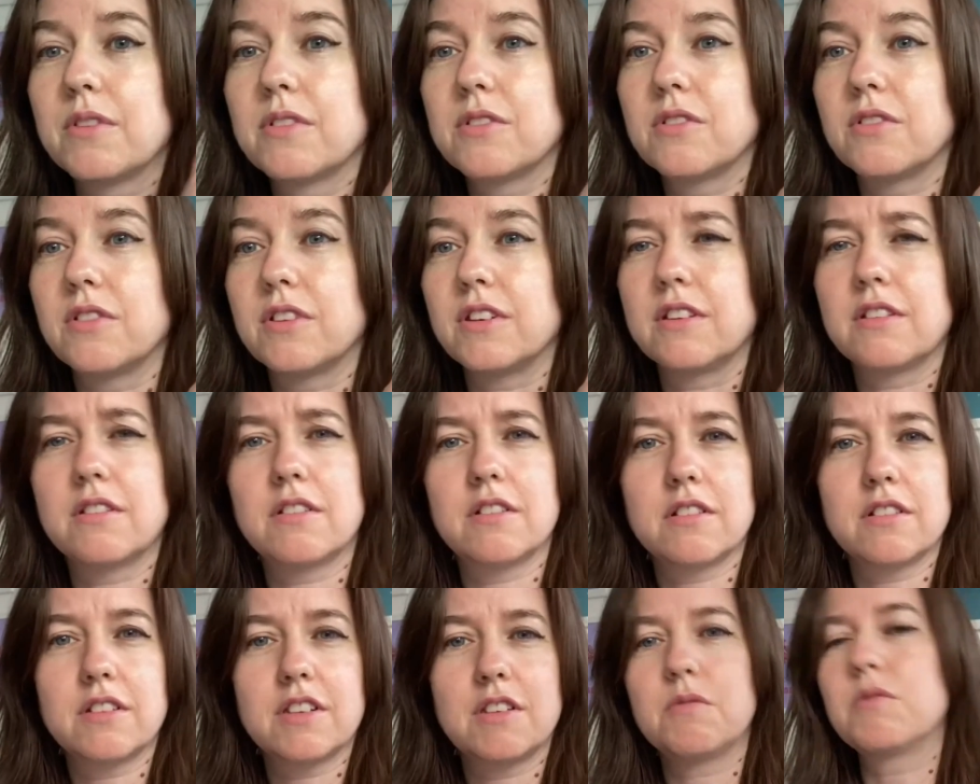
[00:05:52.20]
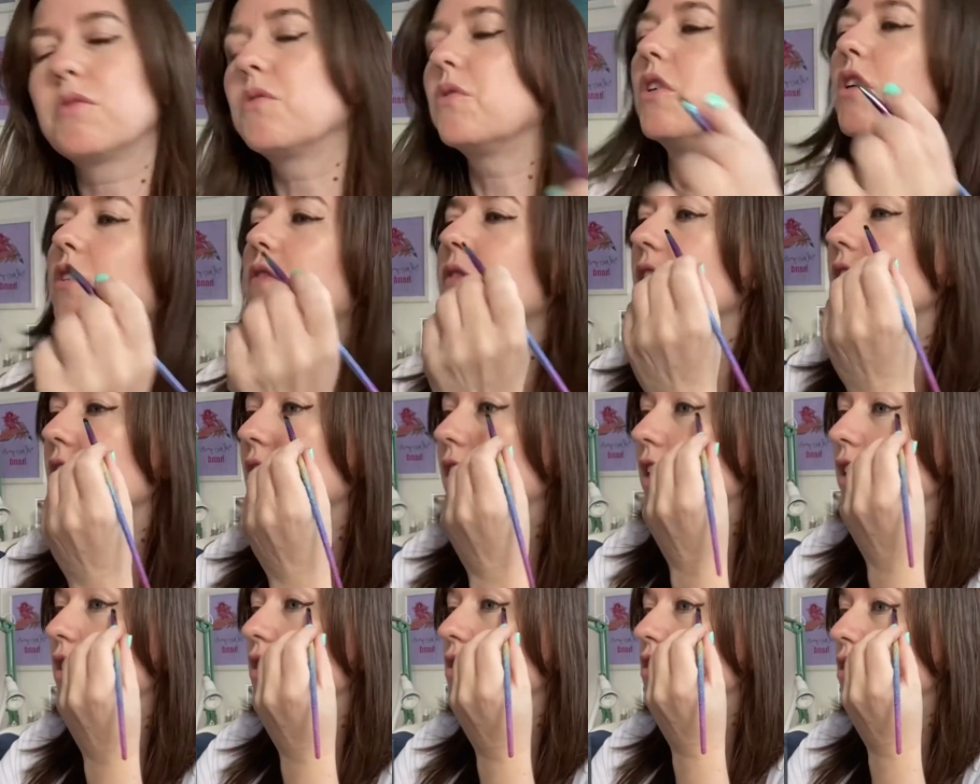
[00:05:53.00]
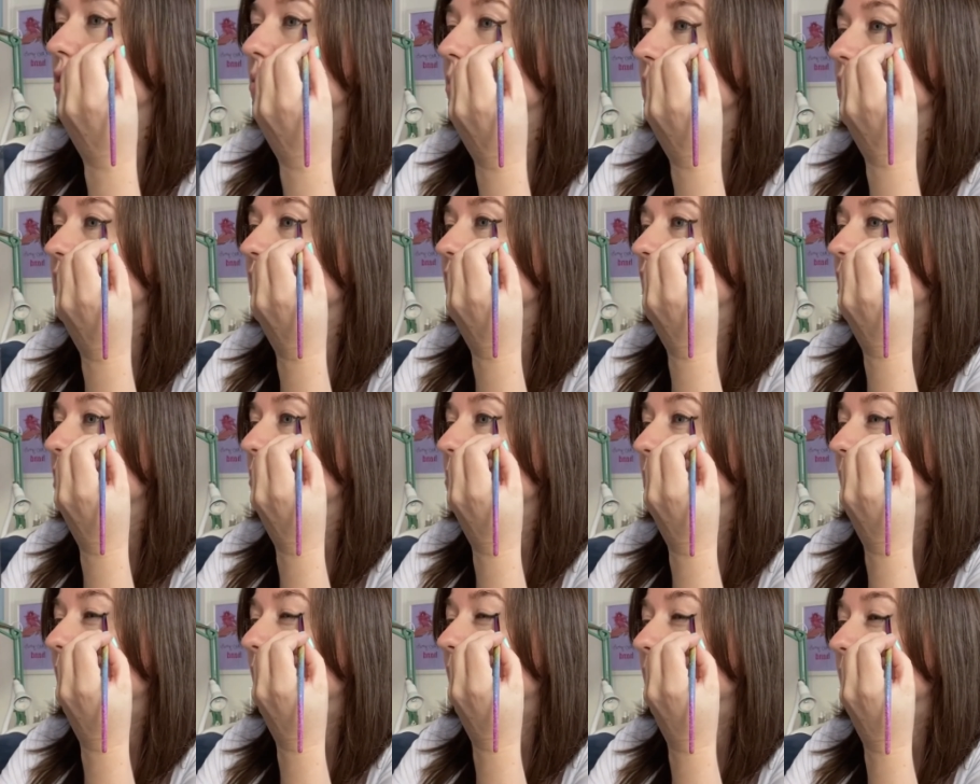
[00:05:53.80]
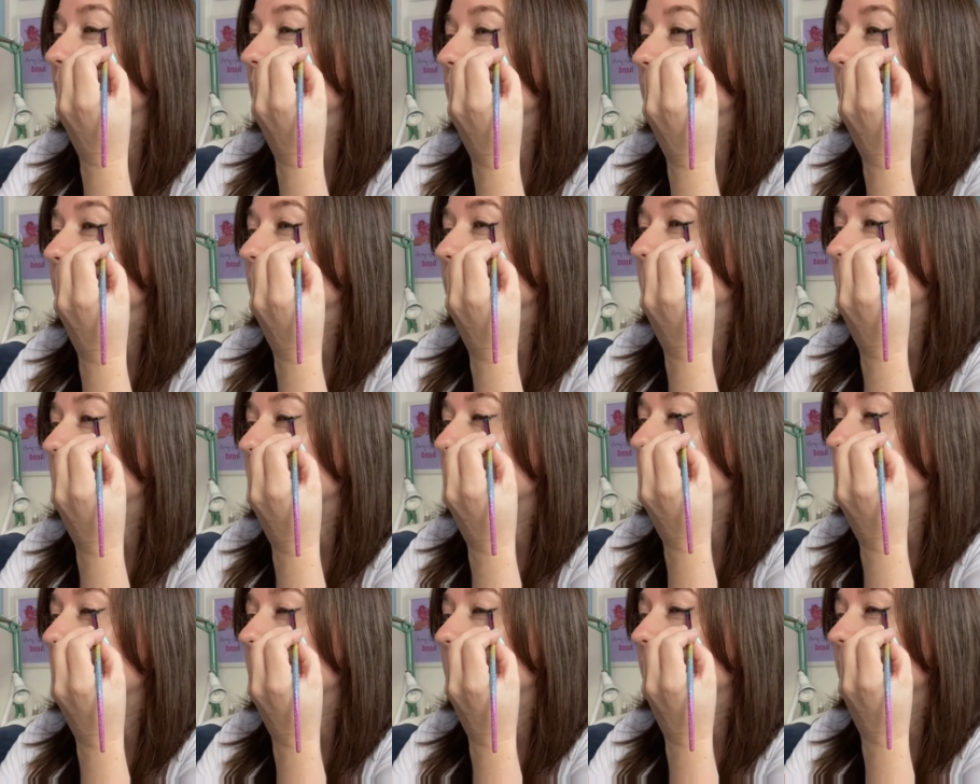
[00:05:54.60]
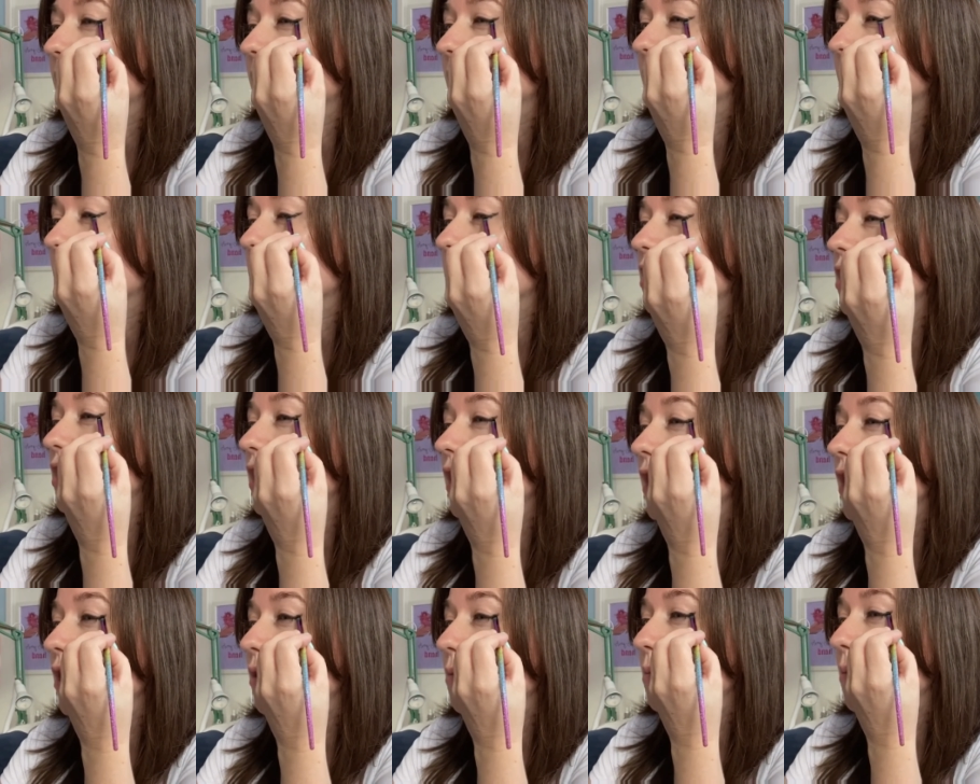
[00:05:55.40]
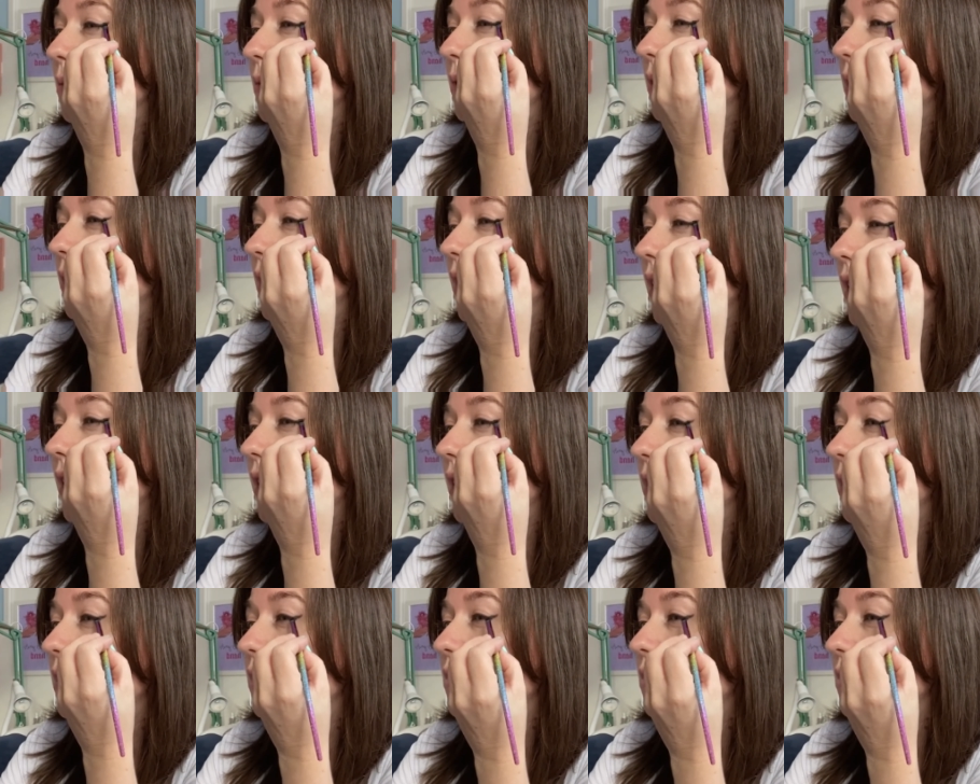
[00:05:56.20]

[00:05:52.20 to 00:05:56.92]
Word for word: Sorry, it's going on. So you want to keep that shape there.